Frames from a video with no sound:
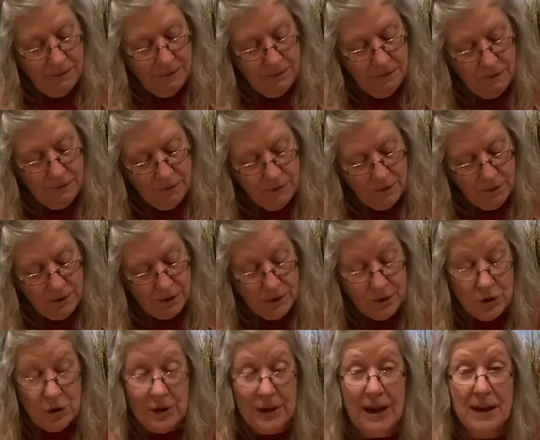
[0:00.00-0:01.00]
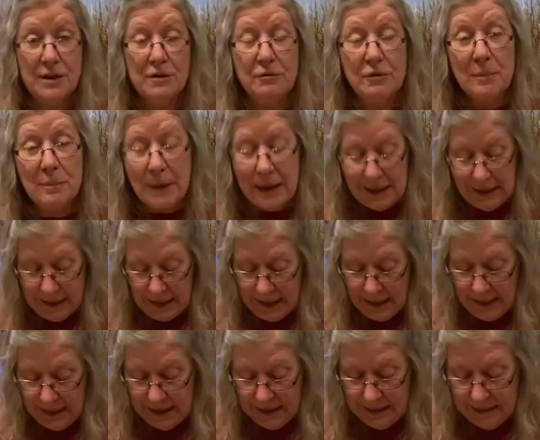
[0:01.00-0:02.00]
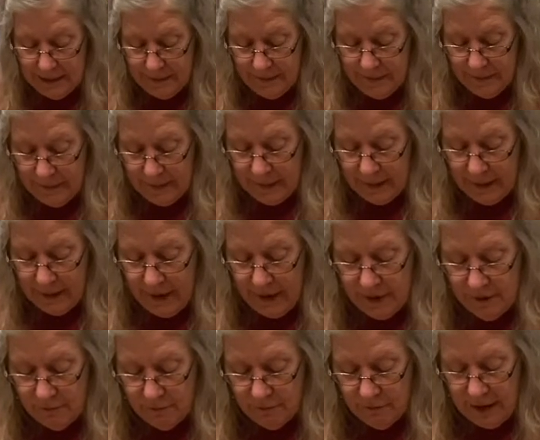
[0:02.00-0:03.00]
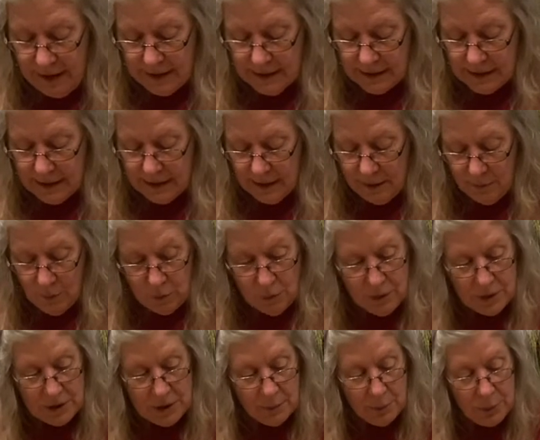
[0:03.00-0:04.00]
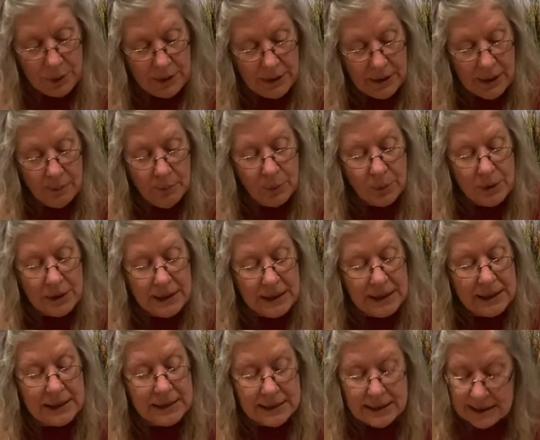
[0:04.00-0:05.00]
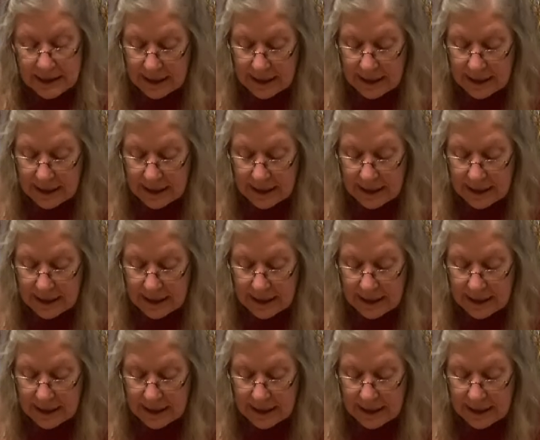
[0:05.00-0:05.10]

4. So that's for my legs. And the rest I'm going to put up on his